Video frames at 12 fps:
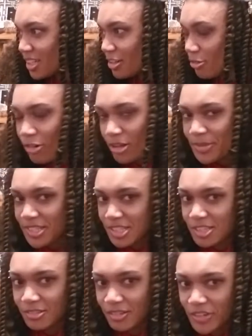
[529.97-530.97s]
Well, I mean,
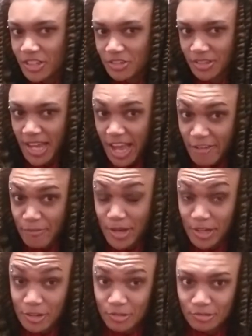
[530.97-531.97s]
still eventually have my
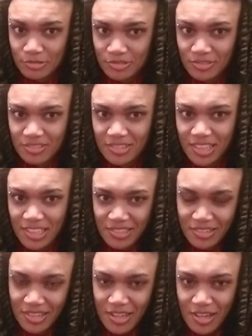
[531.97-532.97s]
own.
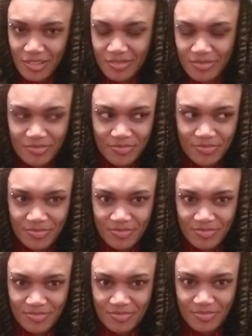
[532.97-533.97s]
Like,
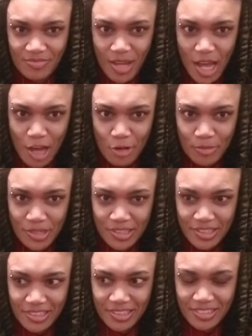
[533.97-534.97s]
how
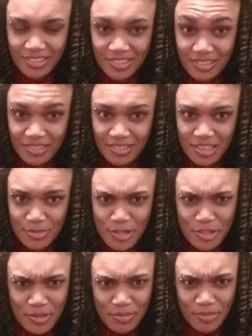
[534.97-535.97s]
many,
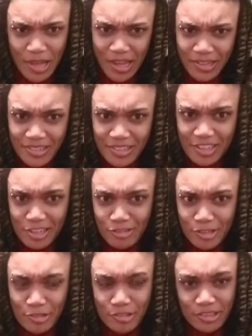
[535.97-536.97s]
especially black
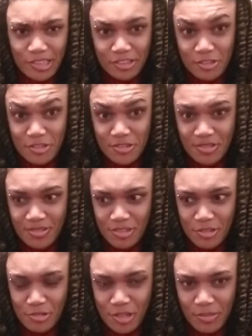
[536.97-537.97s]
curio collectors, do
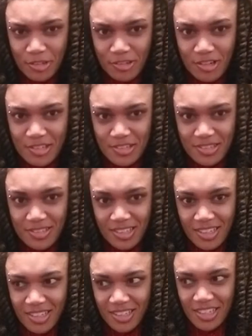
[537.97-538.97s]
you come across
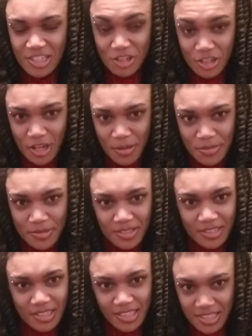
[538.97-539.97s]
in shops,
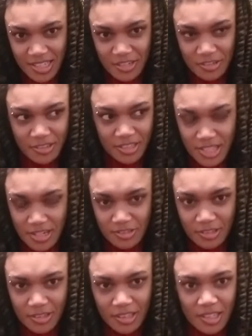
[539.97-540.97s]
etc., etc.?